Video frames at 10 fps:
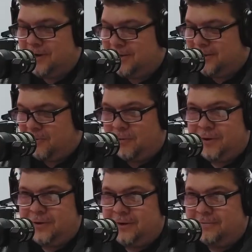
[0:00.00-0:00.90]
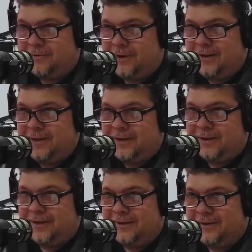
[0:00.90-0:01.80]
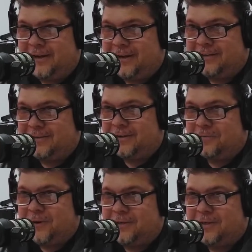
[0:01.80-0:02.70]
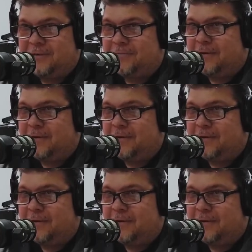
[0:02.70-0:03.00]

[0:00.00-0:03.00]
in Orrin, Delphi, and went to Delphi.